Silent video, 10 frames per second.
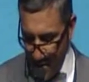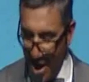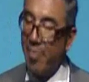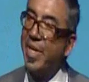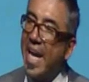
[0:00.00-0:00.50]

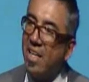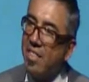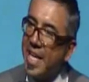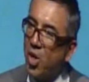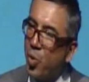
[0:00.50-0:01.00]
I began to
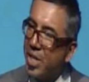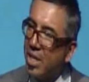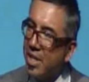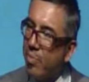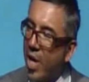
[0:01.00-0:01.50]
think
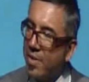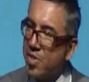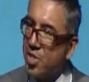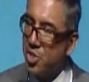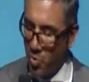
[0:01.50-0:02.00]
critically about the
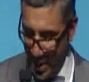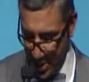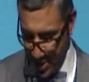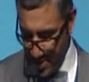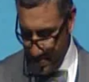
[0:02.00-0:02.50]

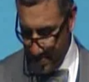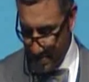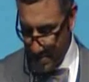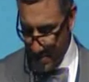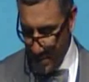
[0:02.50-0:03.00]
situation,
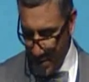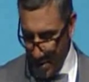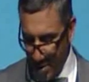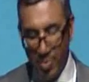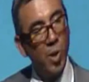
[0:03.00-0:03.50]

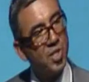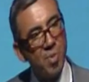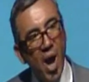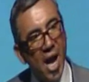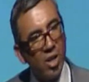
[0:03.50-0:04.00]
posed
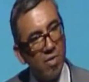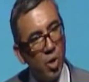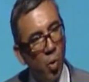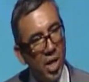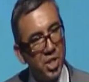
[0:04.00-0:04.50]
some higher
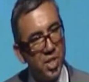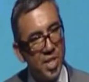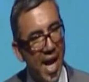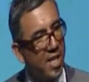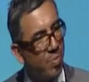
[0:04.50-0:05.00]
level questions
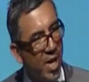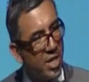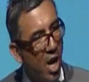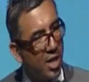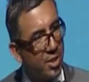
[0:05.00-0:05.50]
to ask my
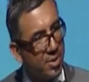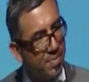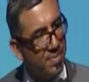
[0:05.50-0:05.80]
doctor,